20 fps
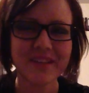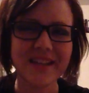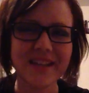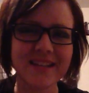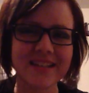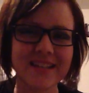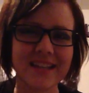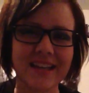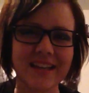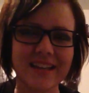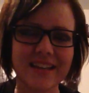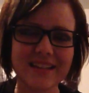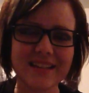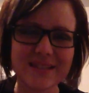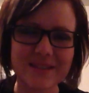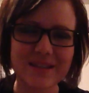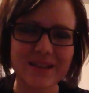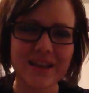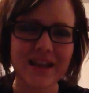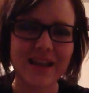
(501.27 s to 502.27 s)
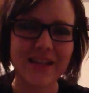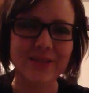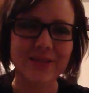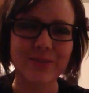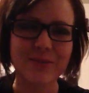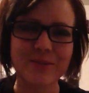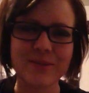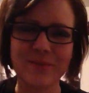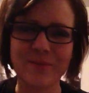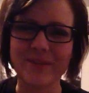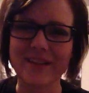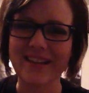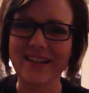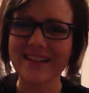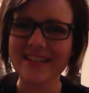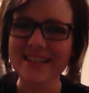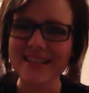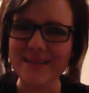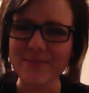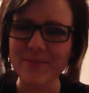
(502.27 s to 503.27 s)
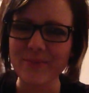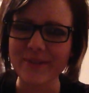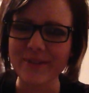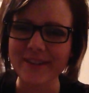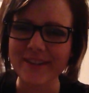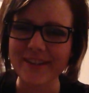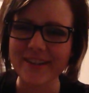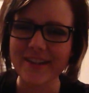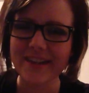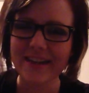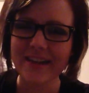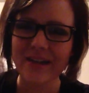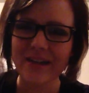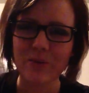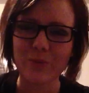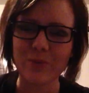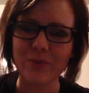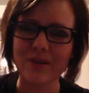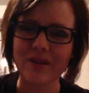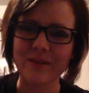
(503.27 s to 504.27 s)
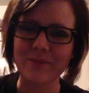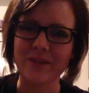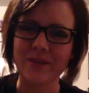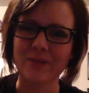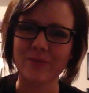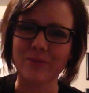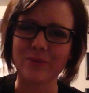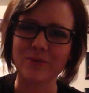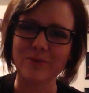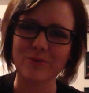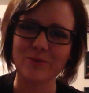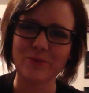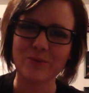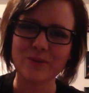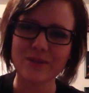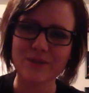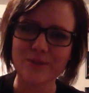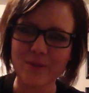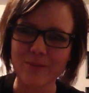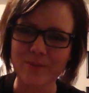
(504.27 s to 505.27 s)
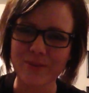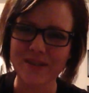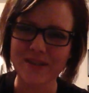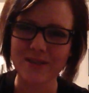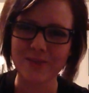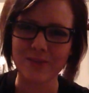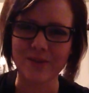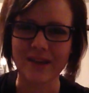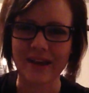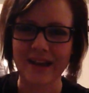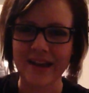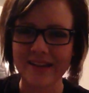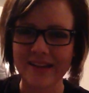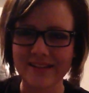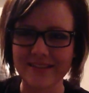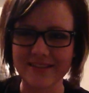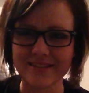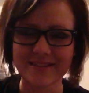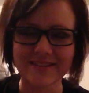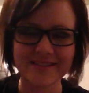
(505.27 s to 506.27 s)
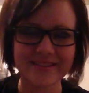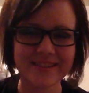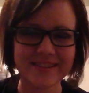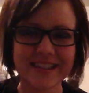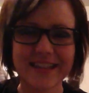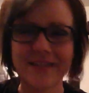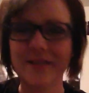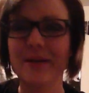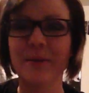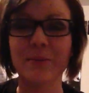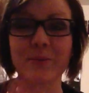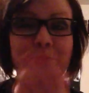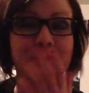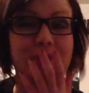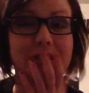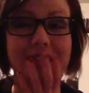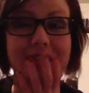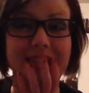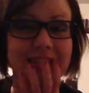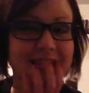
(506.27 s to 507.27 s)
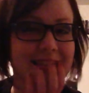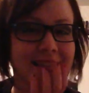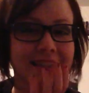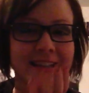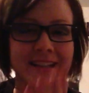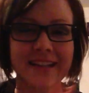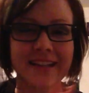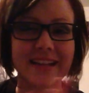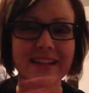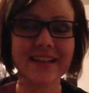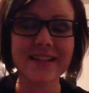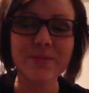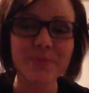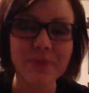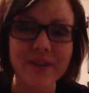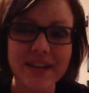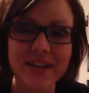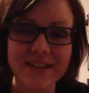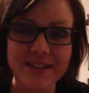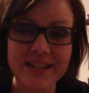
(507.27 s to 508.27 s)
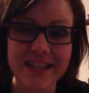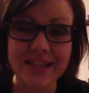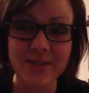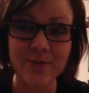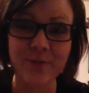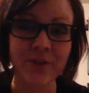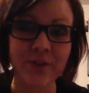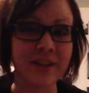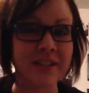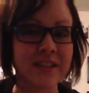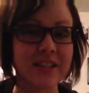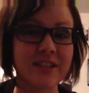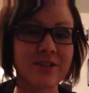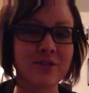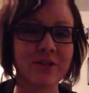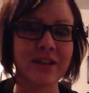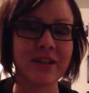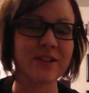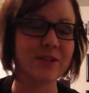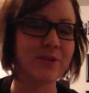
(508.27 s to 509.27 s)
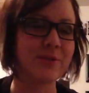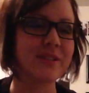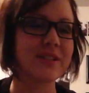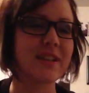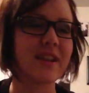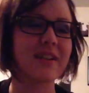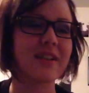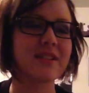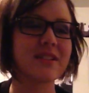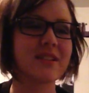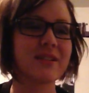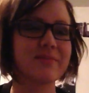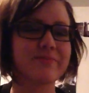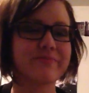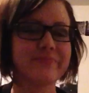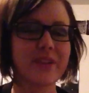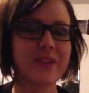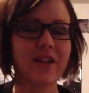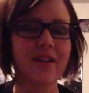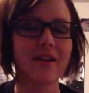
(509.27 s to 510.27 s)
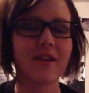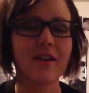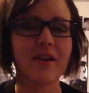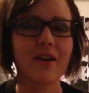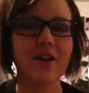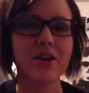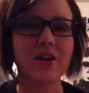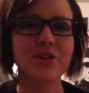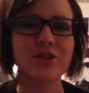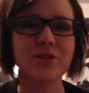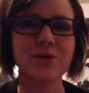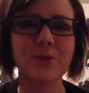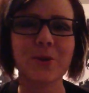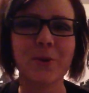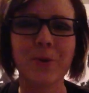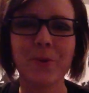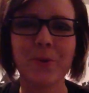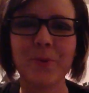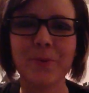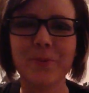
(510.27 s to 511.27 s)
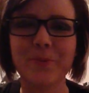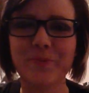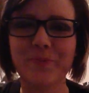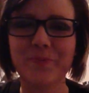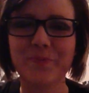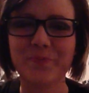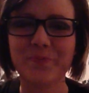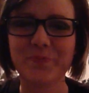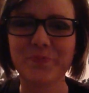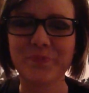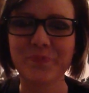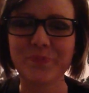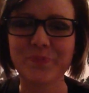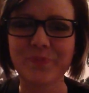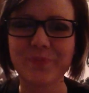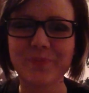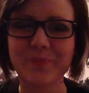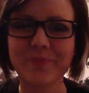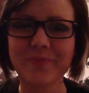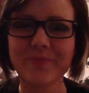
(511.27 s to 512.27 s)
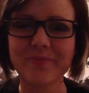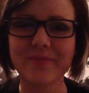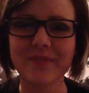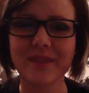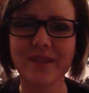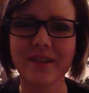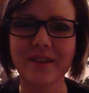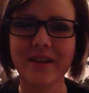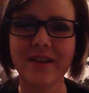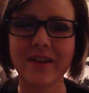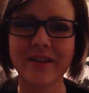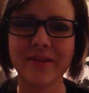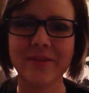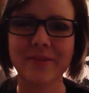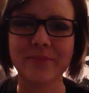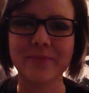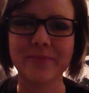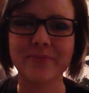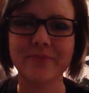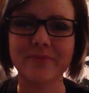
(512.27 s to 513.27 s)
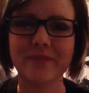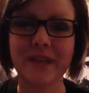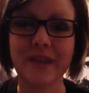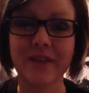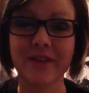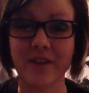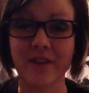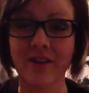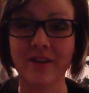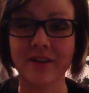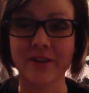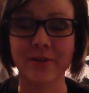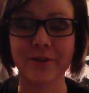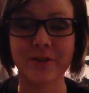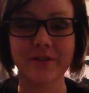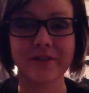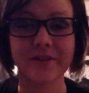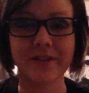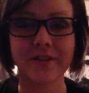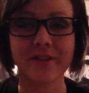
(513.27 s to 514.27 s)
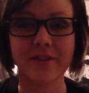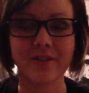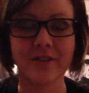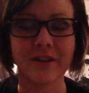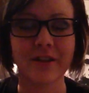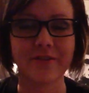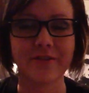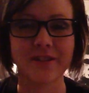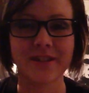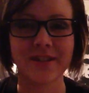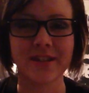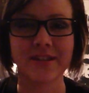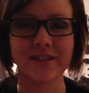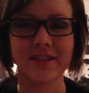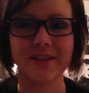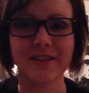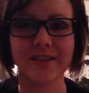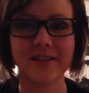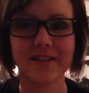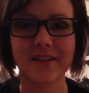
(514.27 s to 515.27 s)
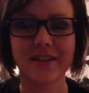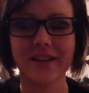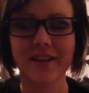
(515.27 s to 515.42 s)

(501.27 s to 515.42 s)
he's like, it's all on the playlist, but, I mean, we'll do the best we can. I'm really sucking at this, but it's fun to try and do his accent. So, I have the audio of it, I'll have to send it.